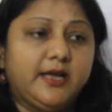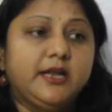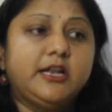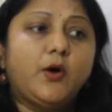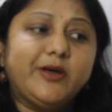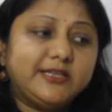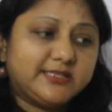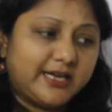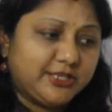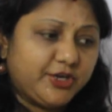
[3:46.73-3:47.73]
Now, in
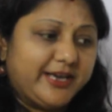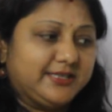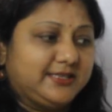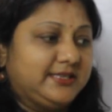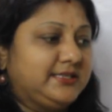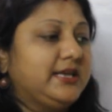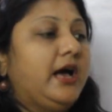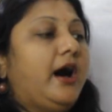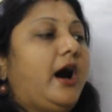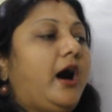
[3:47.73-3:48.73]
such cases,
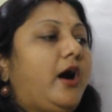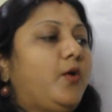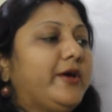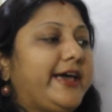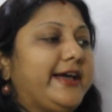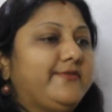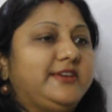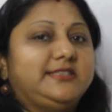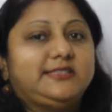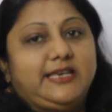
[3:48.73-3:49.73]
how can
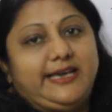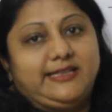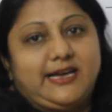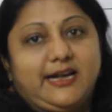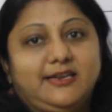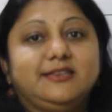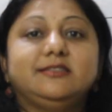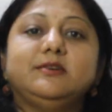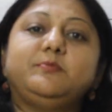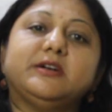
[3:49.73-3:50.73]
we say that
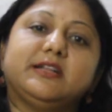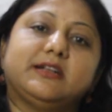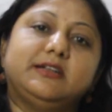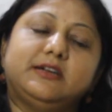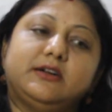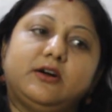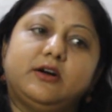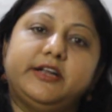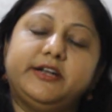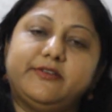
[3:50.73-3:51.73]
the particular
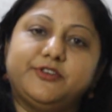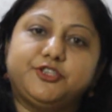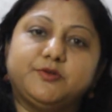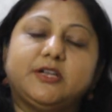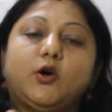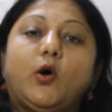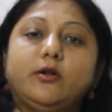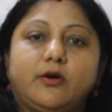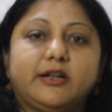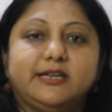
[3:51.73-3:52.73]
individual
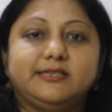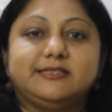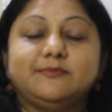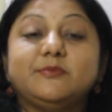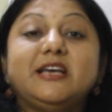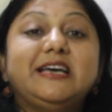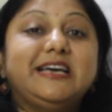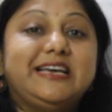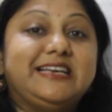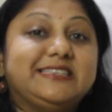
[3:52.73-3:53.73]
or organism
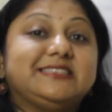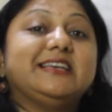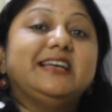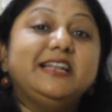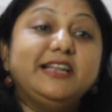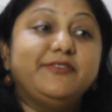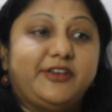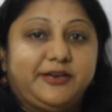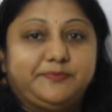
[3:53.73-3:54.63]
is living?